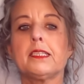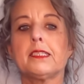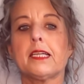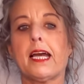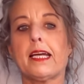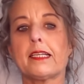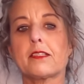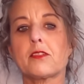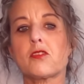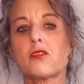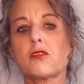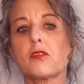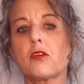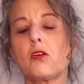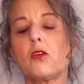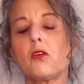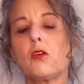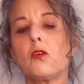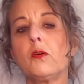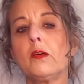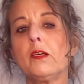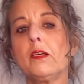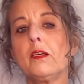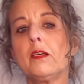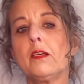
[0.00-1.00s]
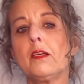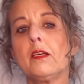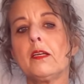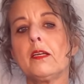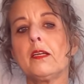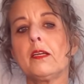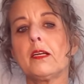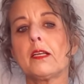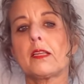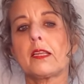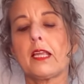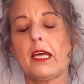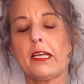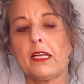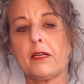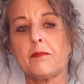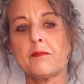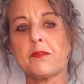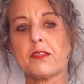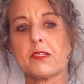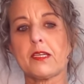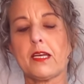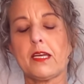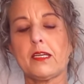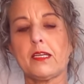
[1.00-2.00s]
And so, like I'm
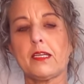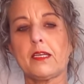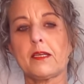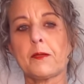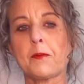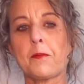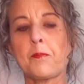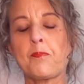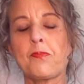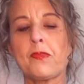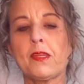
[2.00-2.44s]
saying,